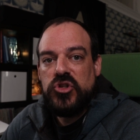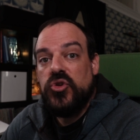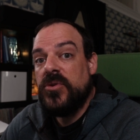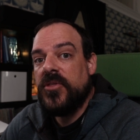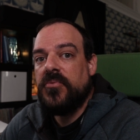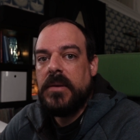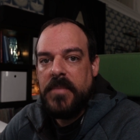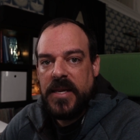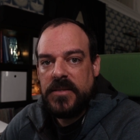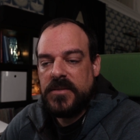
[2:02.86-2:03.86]
two to three
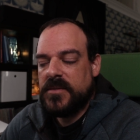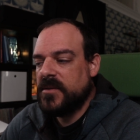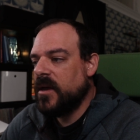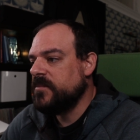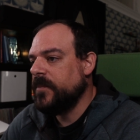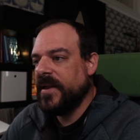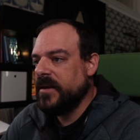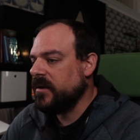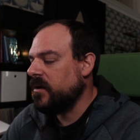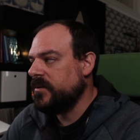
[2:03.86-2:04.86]
minutes, um,
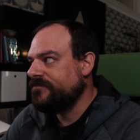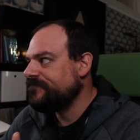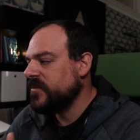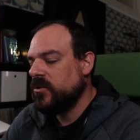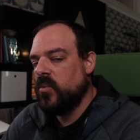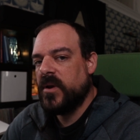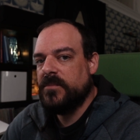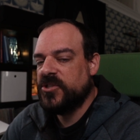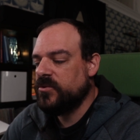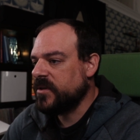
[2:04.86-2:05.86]
depending on you know what
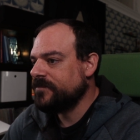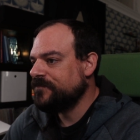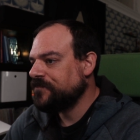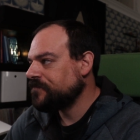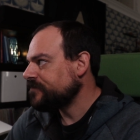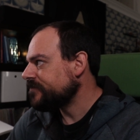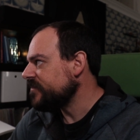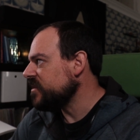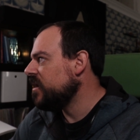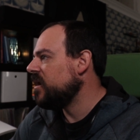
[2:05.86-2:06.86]
I'm shooting.
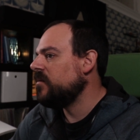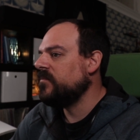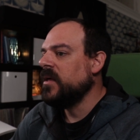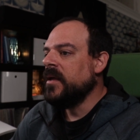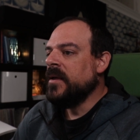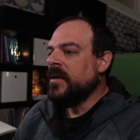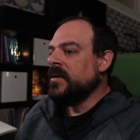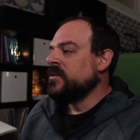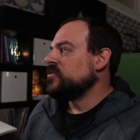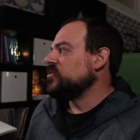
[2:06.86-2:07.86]
Um,
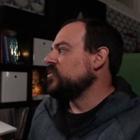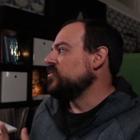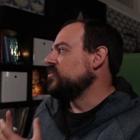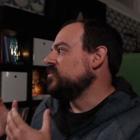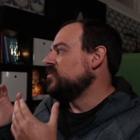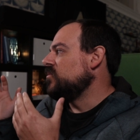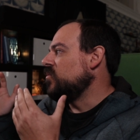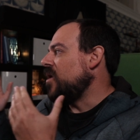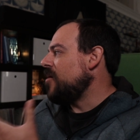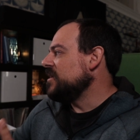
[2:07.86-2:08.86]
so
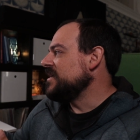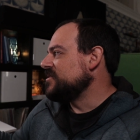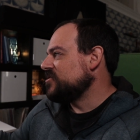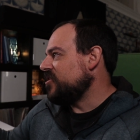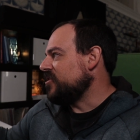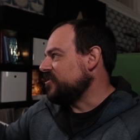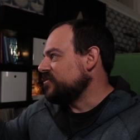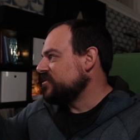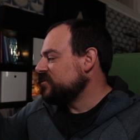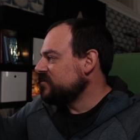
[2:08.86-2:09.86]
wobbly
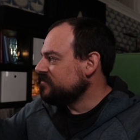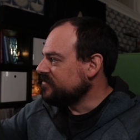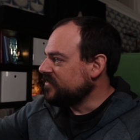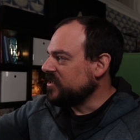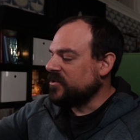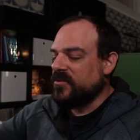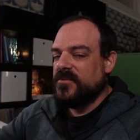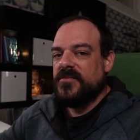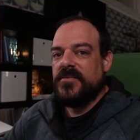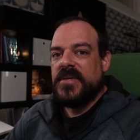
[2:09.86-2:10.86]
stars you
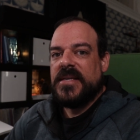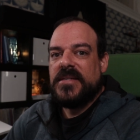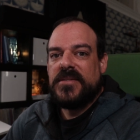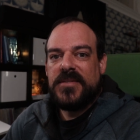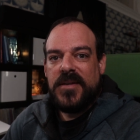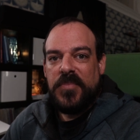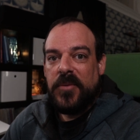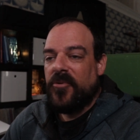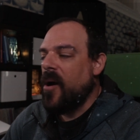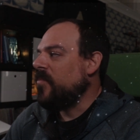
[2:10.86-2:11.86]
know, is a
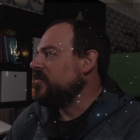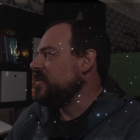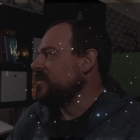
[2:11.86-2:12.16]
big problem.